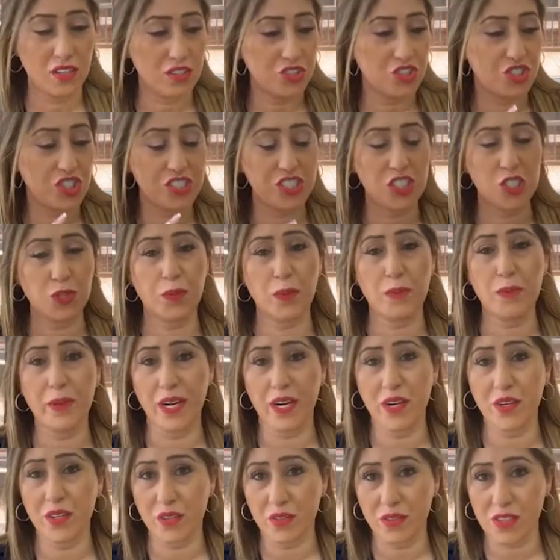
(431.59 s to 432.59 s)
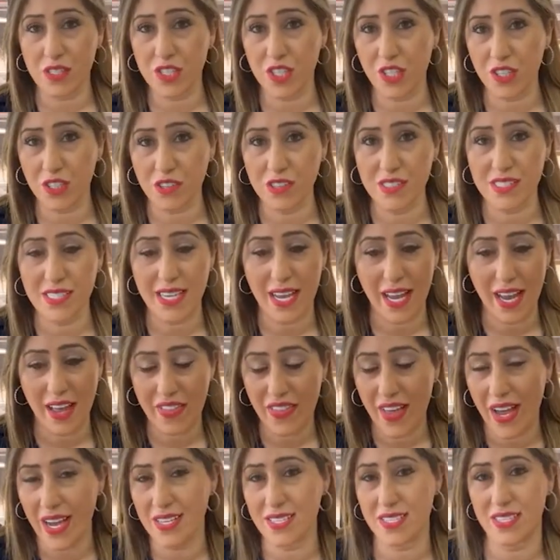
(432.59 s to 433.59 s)
just to prepare the returns, and
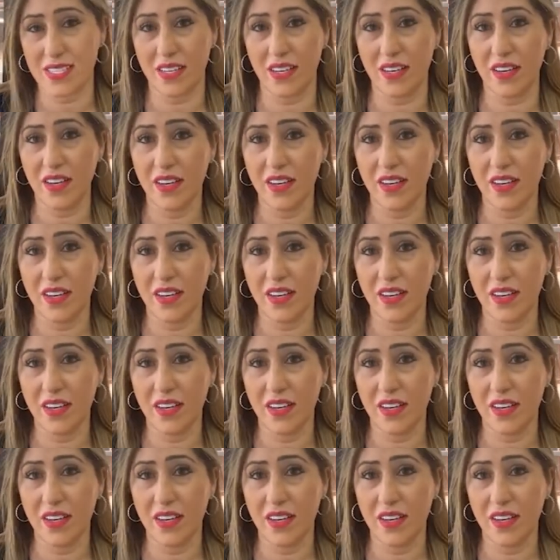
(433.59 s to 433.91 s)
that's it.